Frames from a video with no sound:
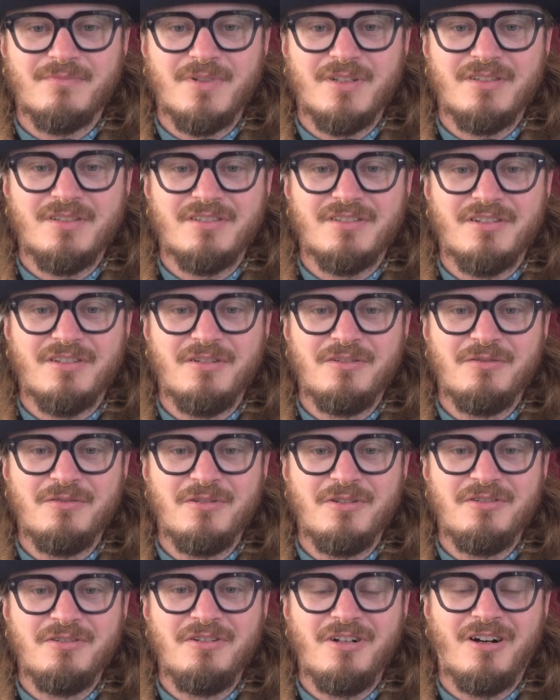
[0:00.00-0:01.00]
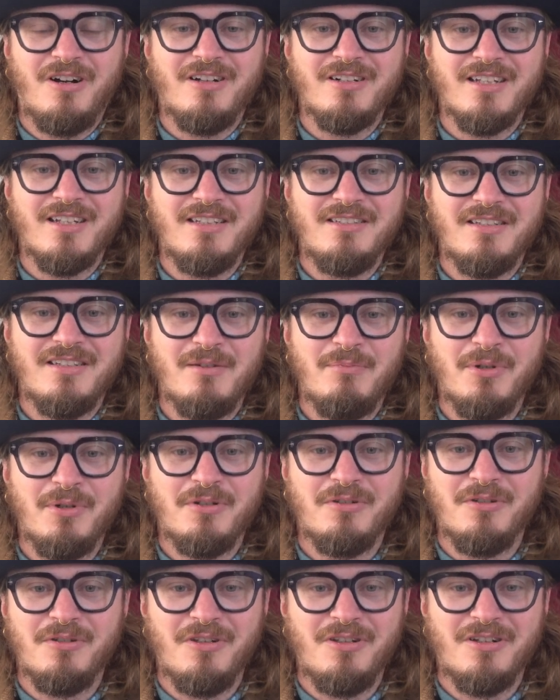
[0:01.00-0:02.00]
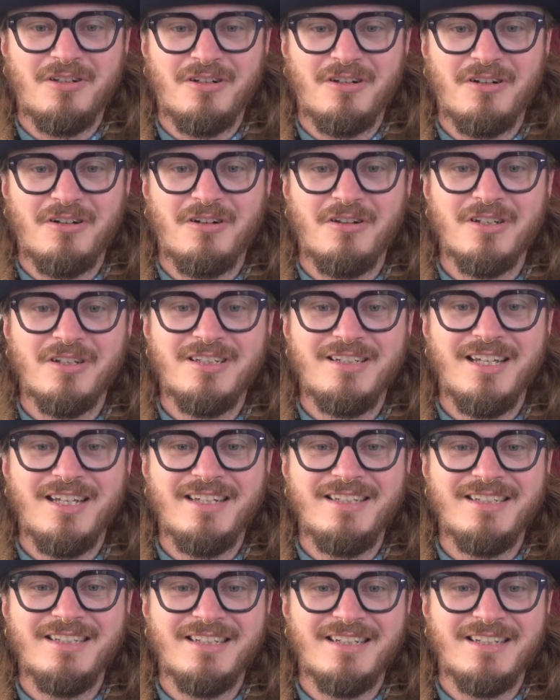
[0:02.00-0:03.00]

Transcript: So not a typical holiday,